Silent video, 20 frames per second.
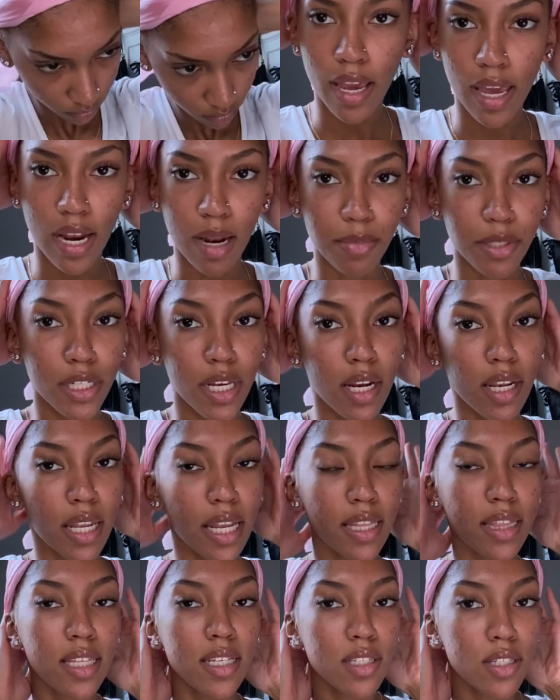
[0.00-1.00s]
and I'm just going to
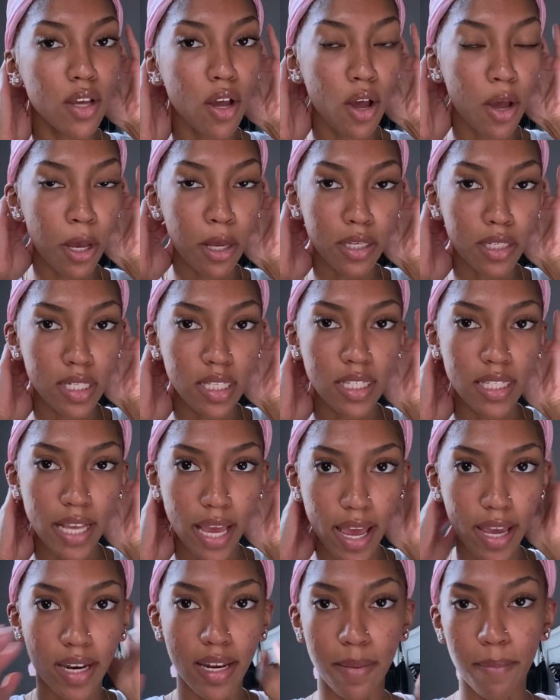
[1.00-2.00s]
let this all
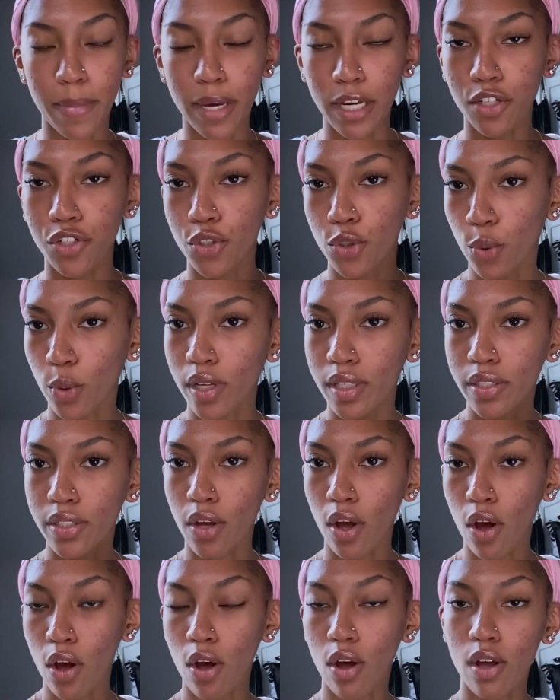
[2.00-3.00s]
set and make sure it's
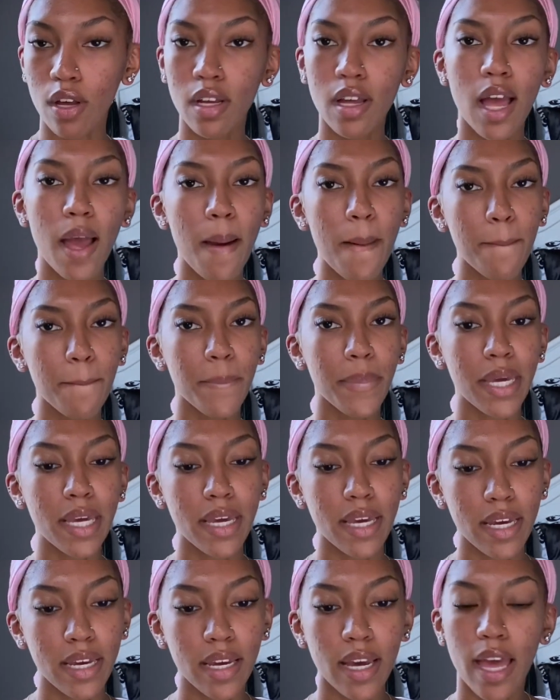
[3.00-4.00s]
all
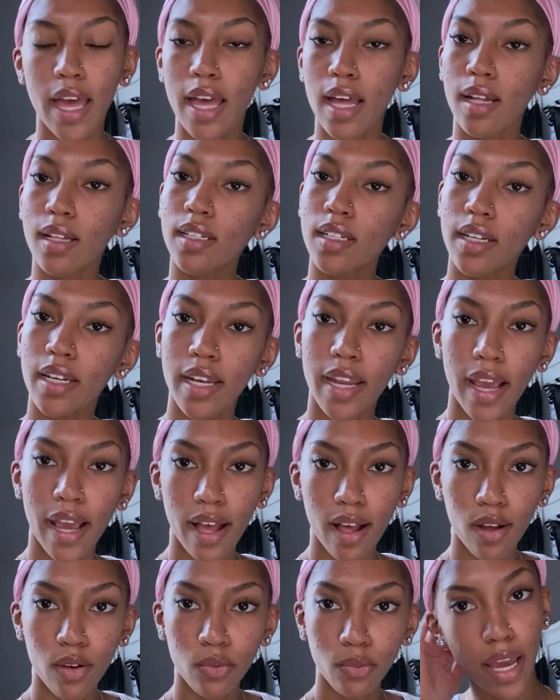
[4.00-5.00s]
being held
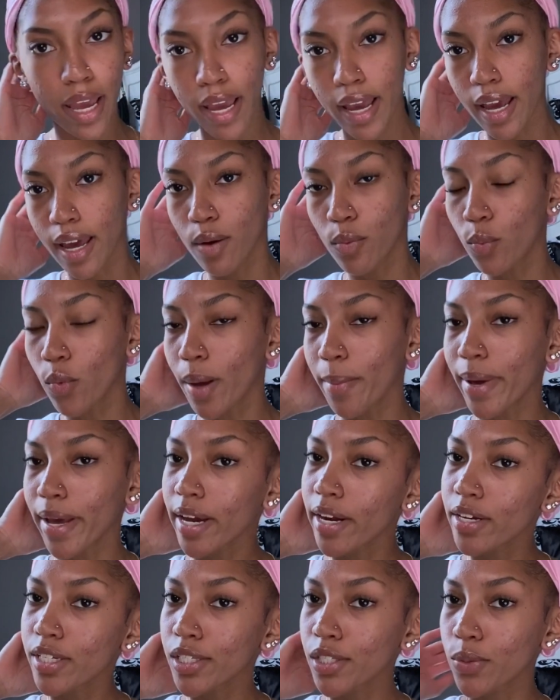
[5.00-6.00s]
down. And while my
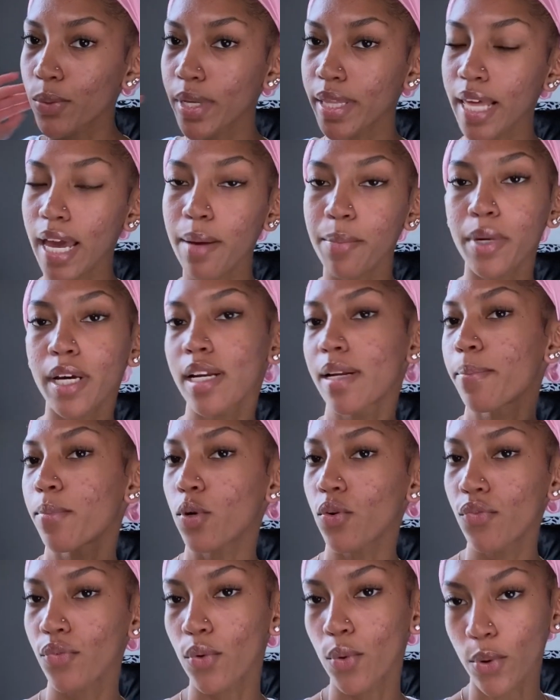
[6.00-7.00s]
hair is doing that, I'm going to
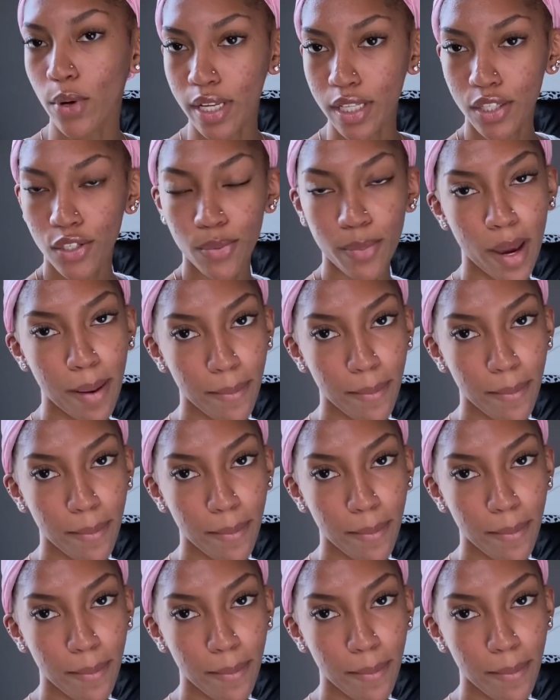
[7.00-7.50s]
move on to my